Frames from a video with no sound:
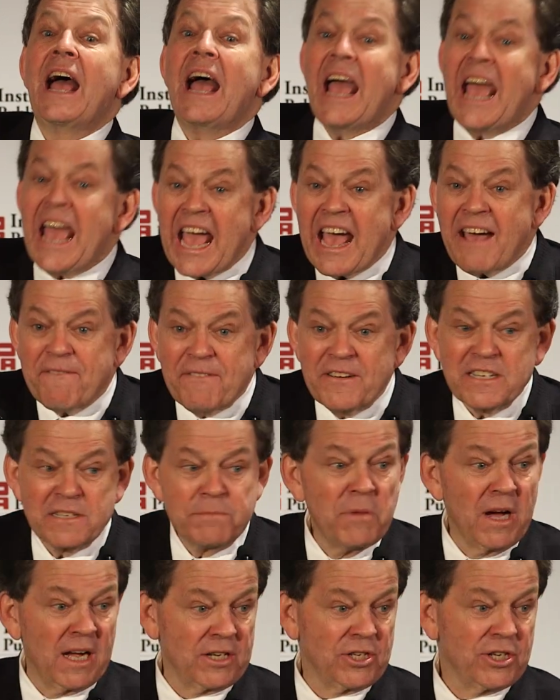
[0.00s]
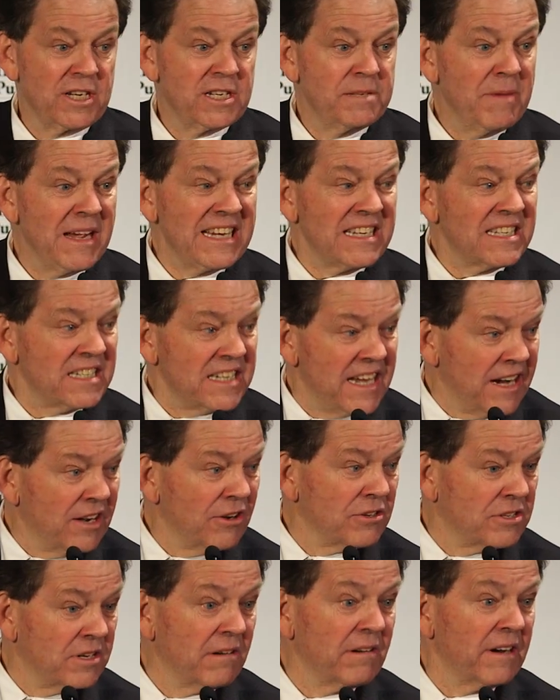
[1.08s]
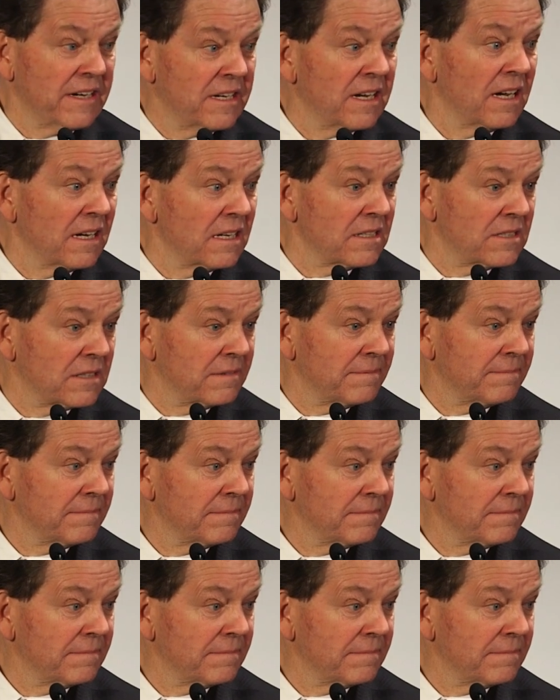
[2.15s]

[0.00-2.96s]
half as much as my secretary does.